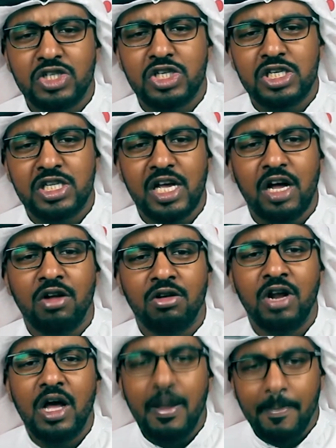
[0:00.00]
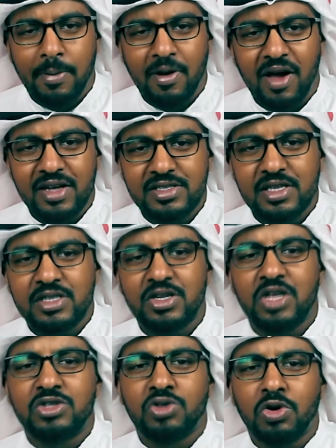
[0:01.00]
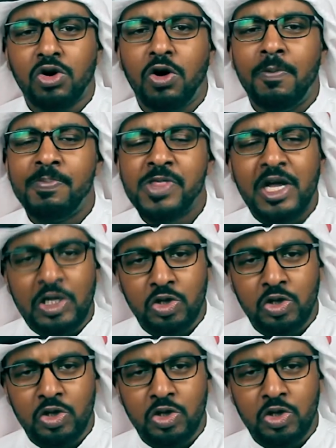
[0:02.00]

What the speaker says: GTL plant in Duqm.